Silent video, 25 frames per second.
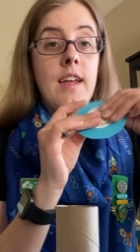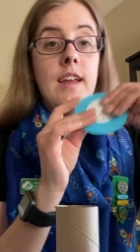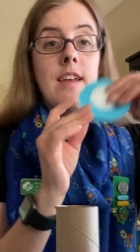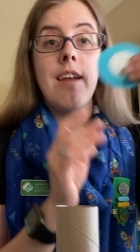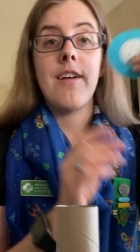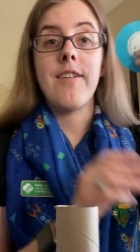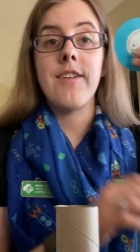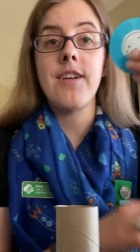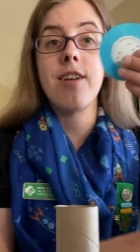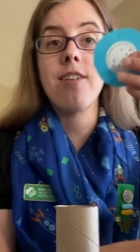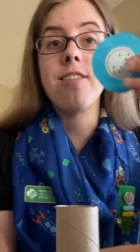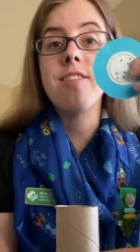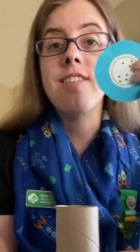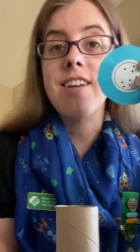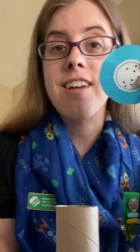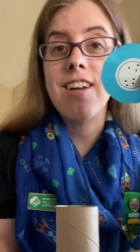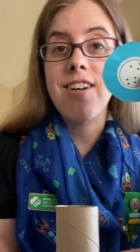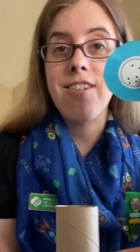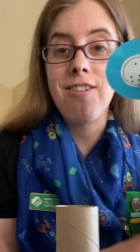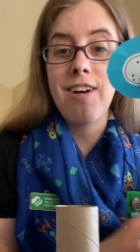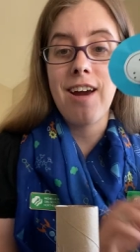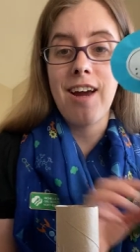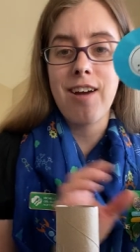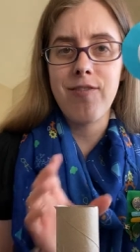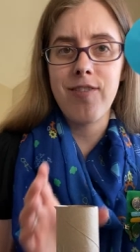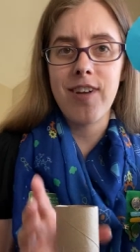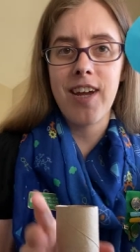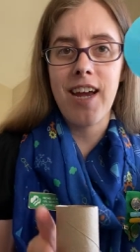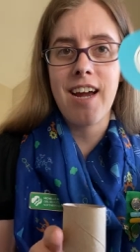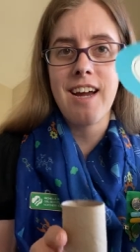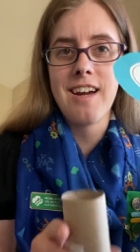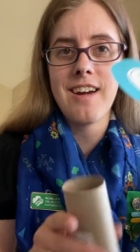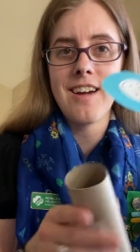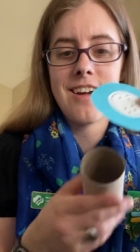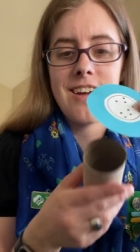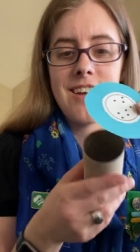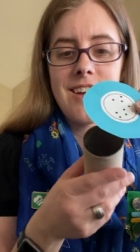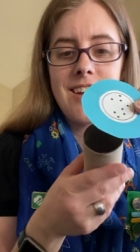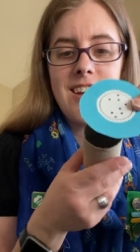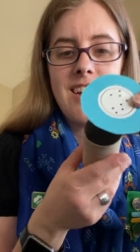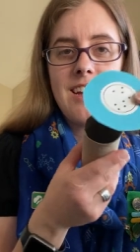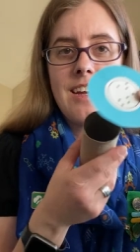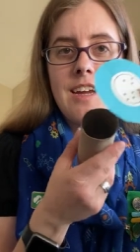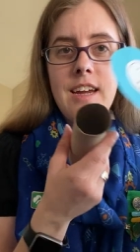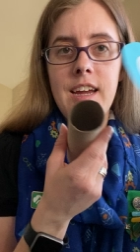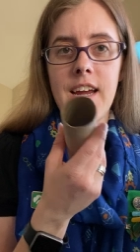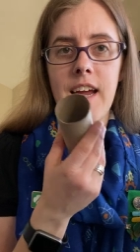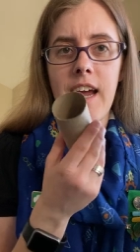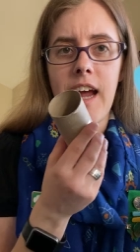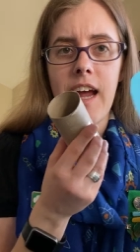Now here's a craft hack.
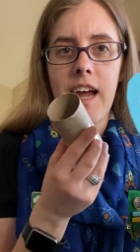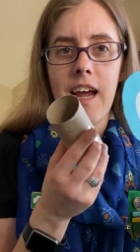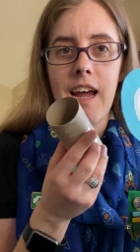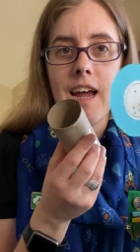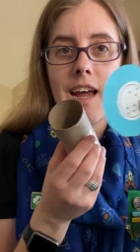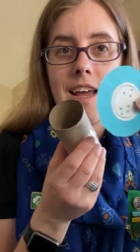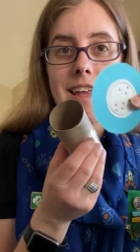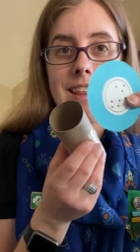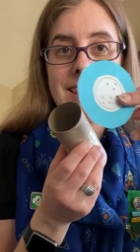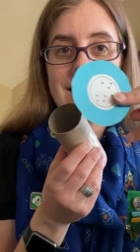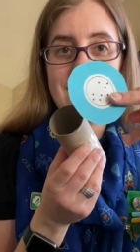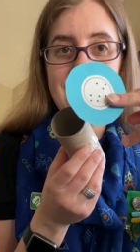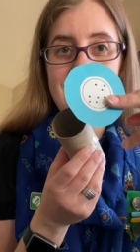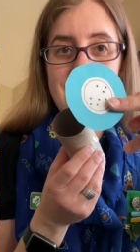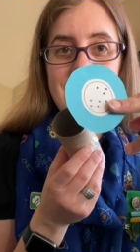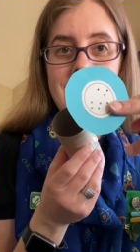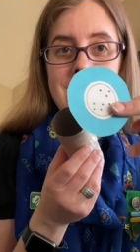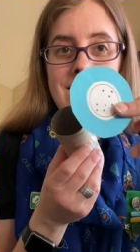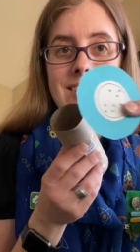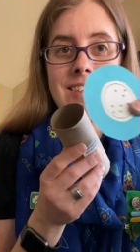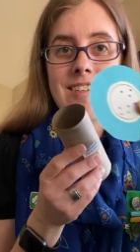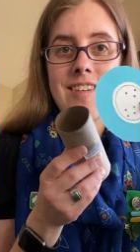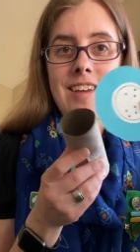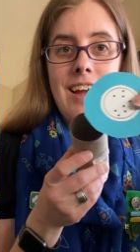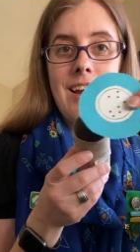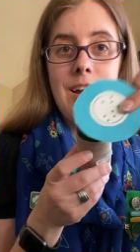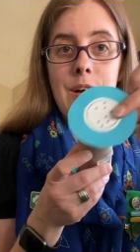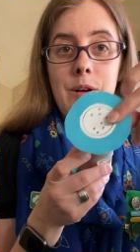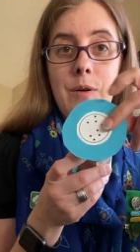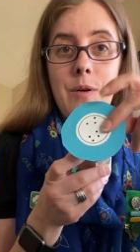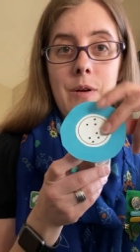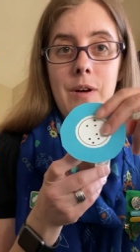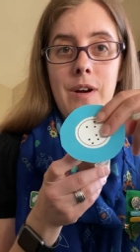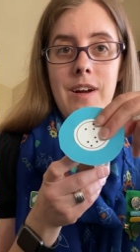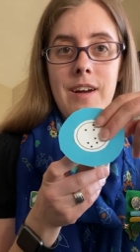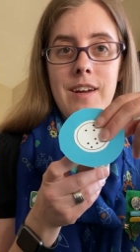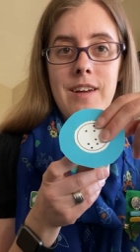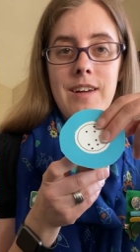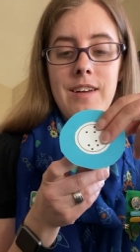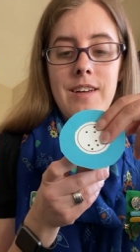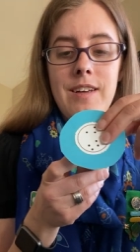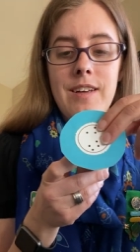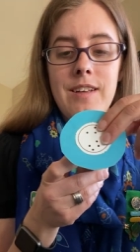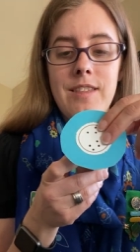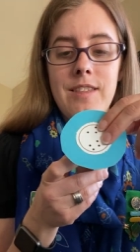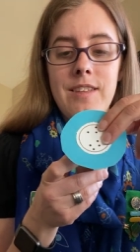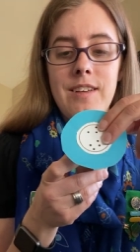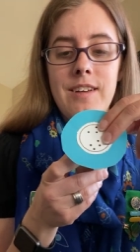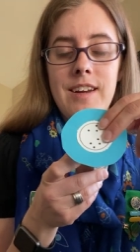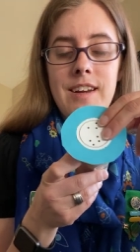This is how
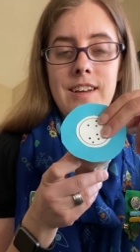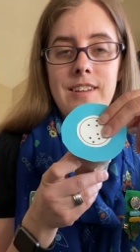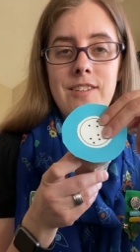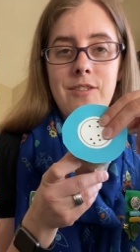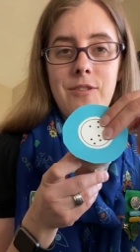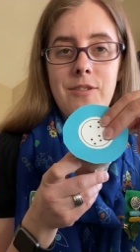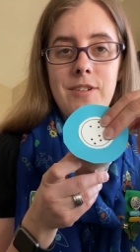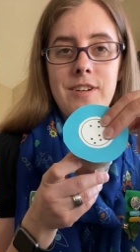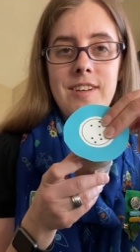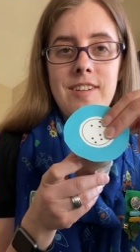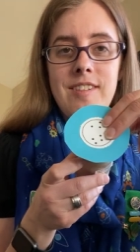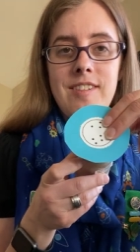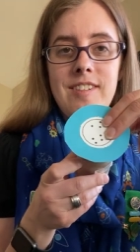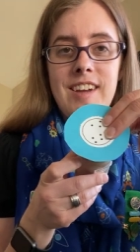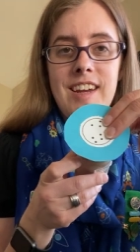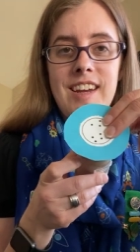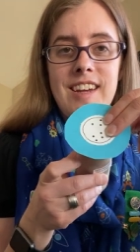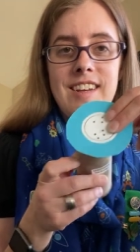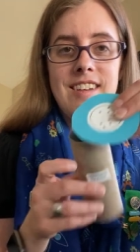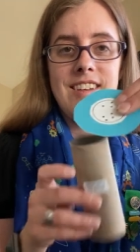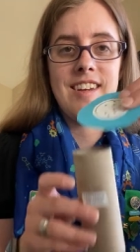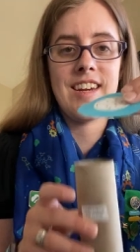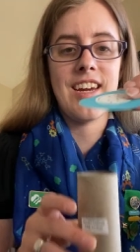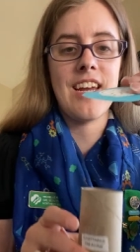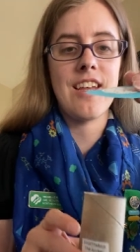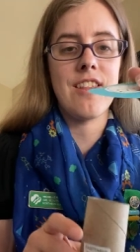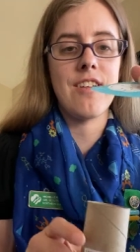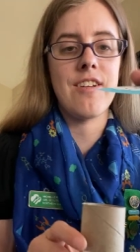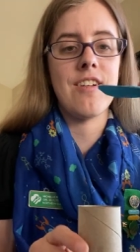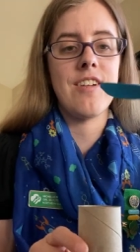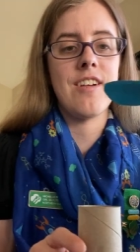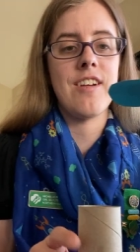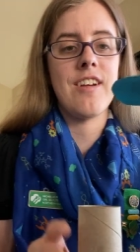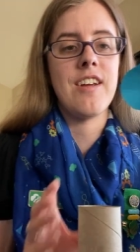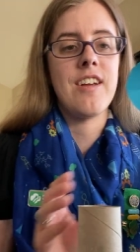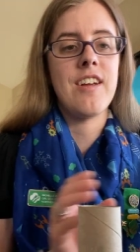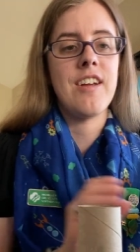it's going to stay together.